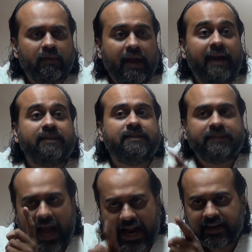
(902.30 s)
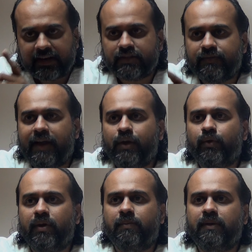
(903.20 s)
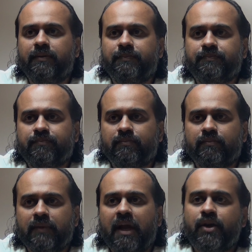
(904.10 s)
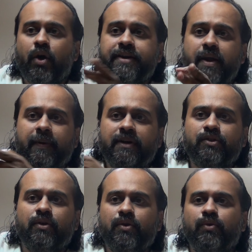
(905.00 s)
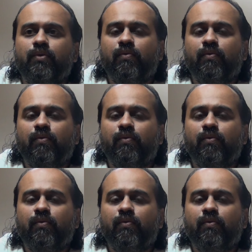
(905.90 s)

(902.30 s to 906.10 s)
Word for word: and that is valuable. Now it depends on you.